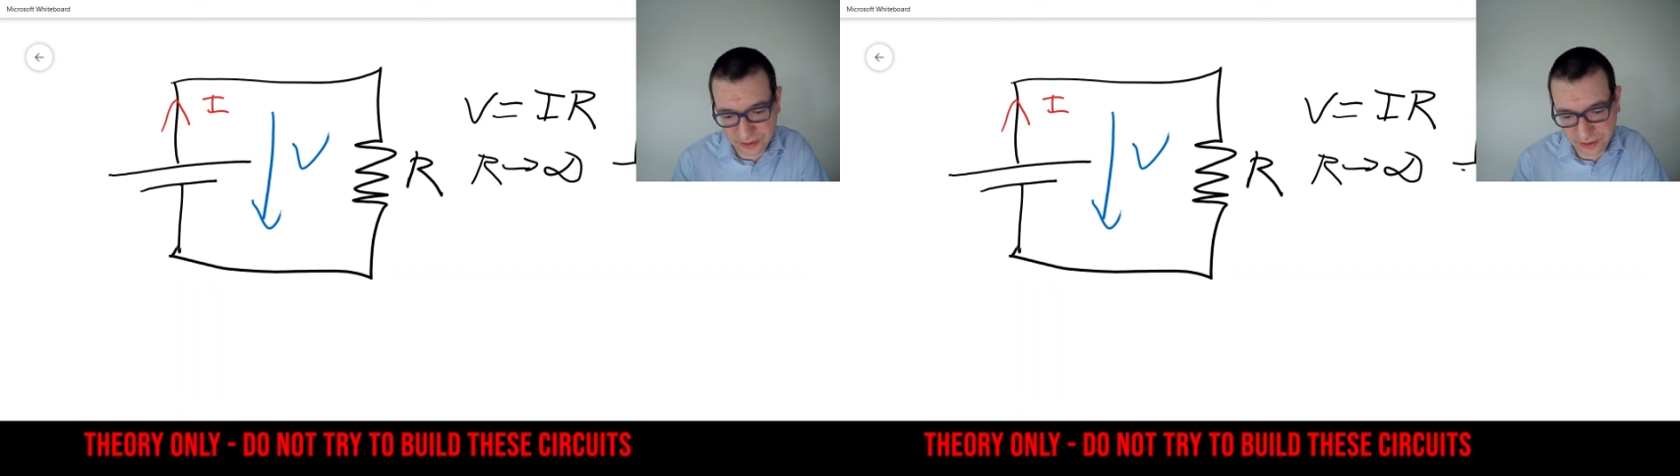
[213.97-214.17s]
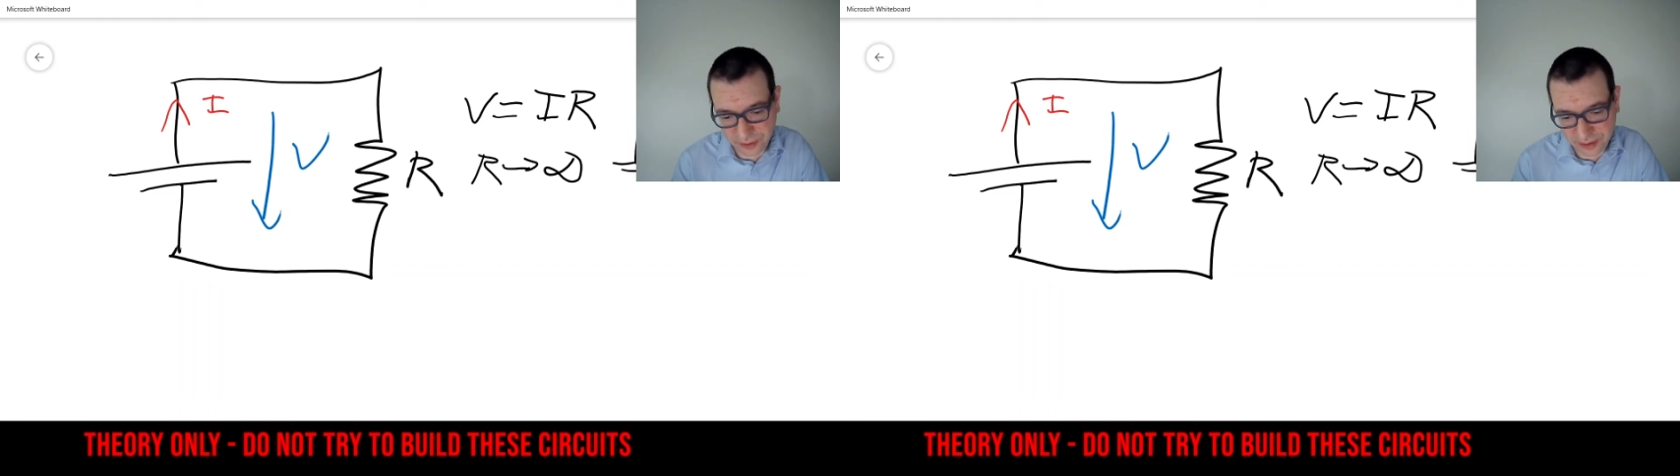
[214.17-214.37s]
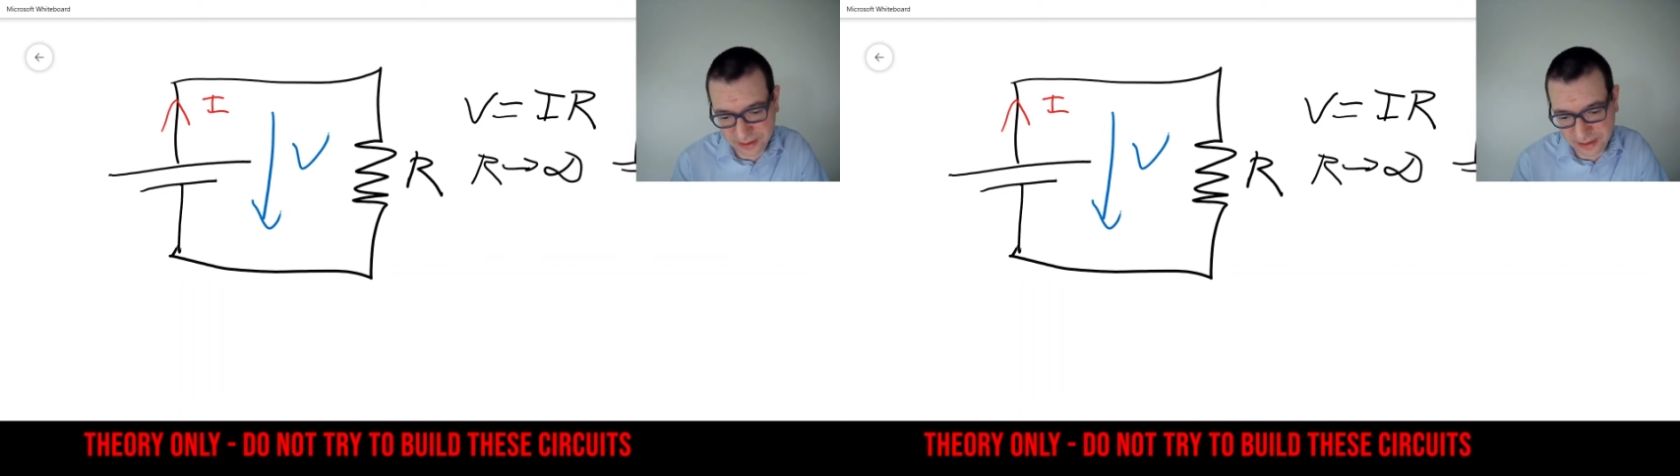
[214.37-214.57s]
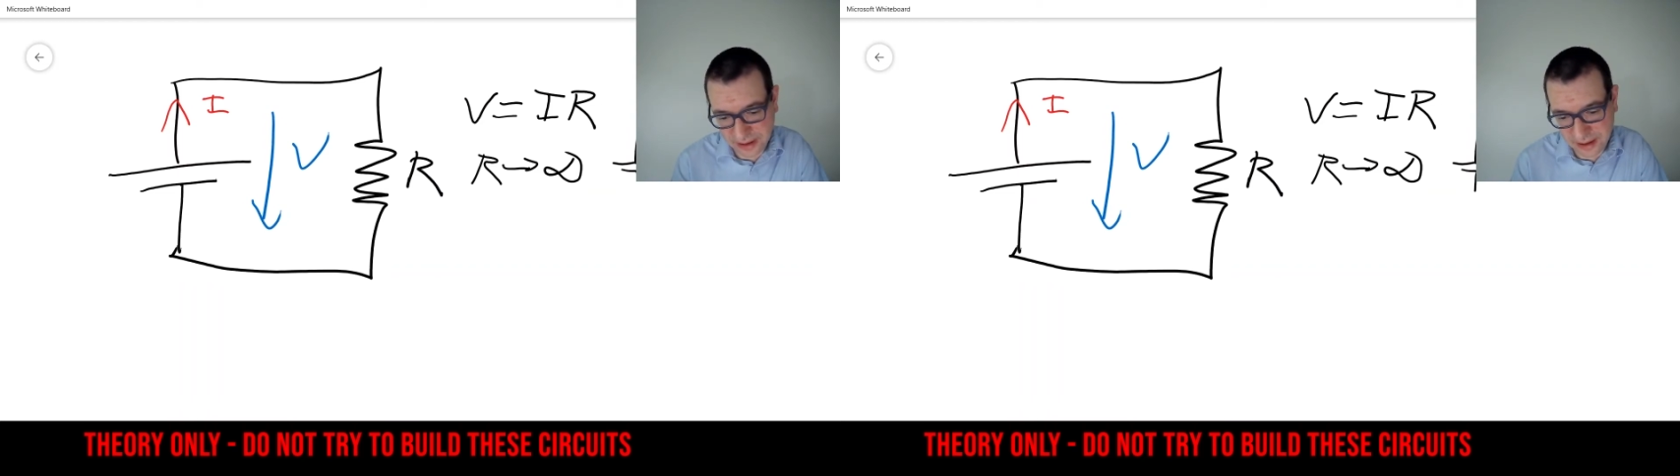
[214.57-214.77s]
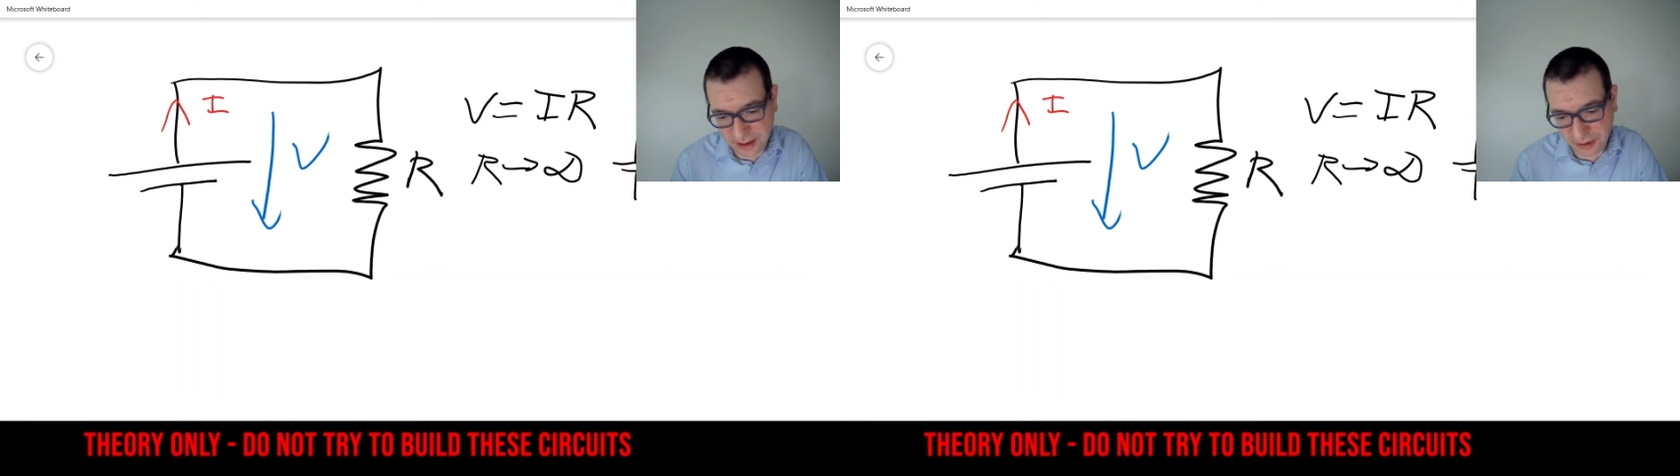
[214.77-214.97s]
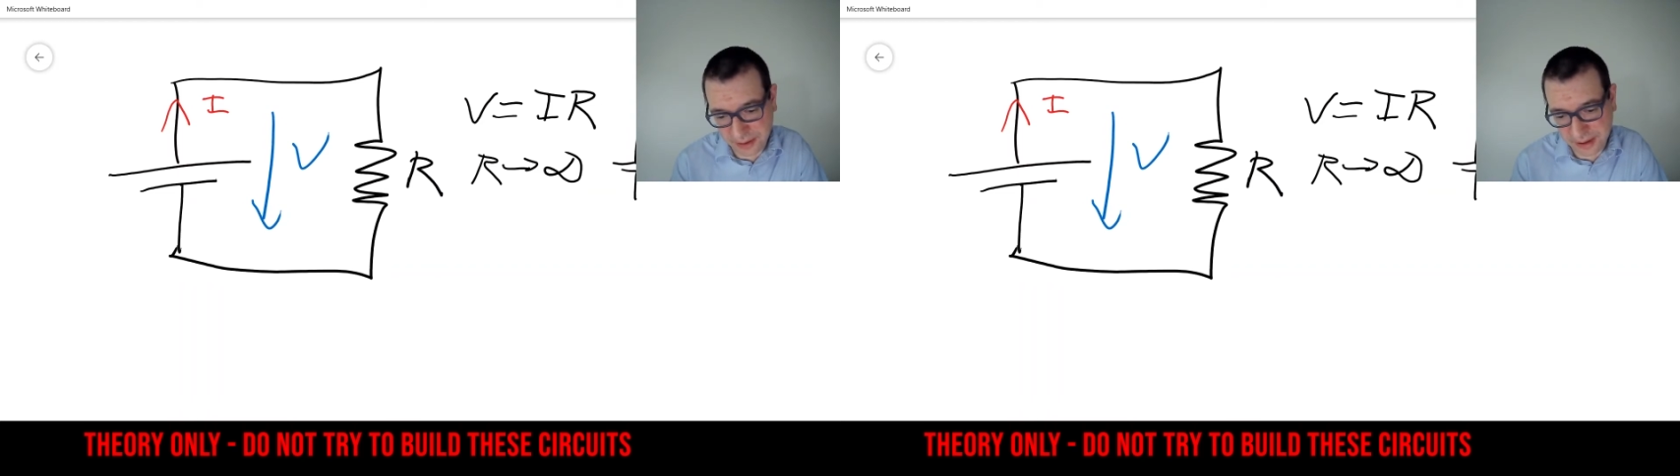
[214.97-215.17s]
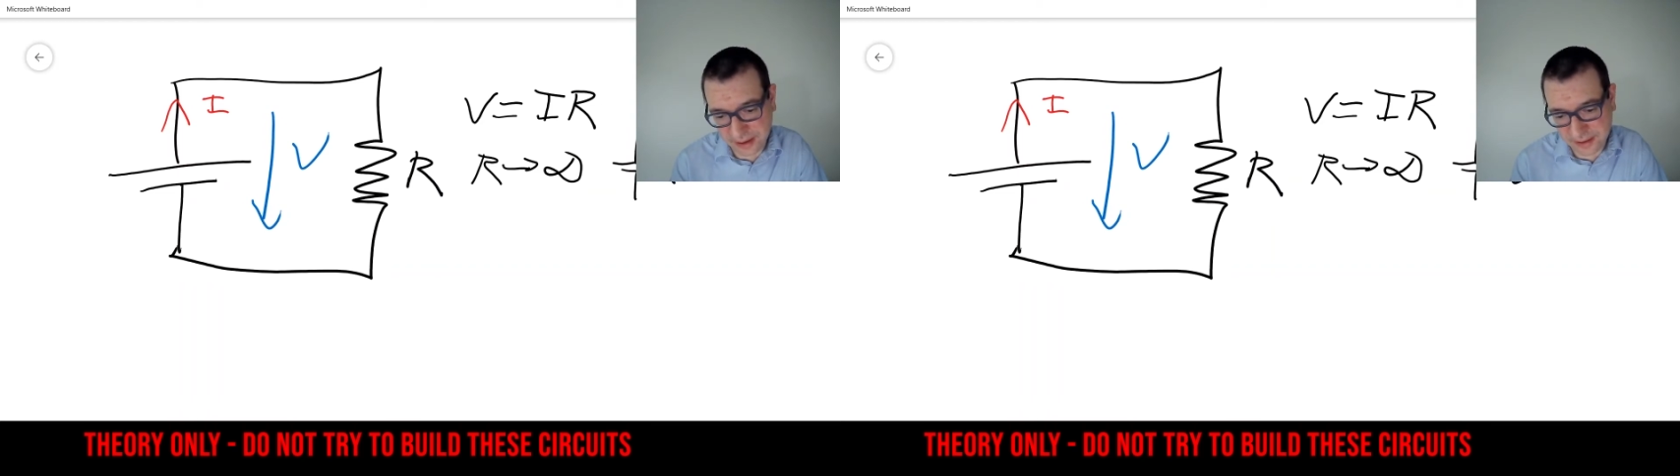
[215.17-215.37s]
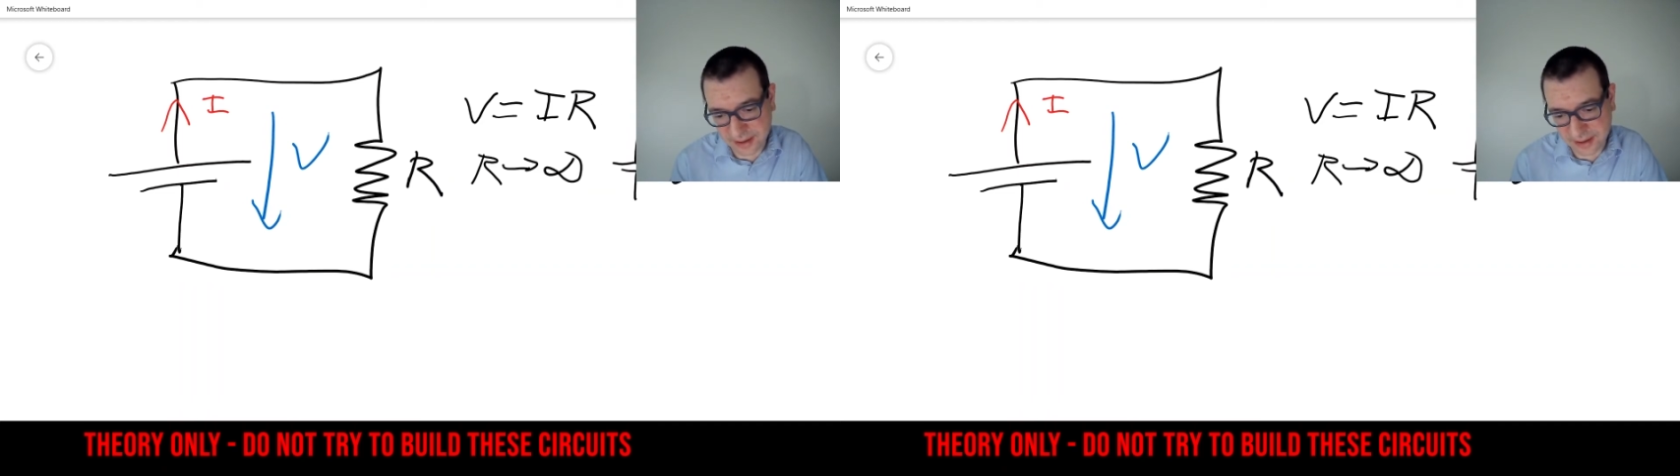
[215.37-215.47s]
source and nothing else,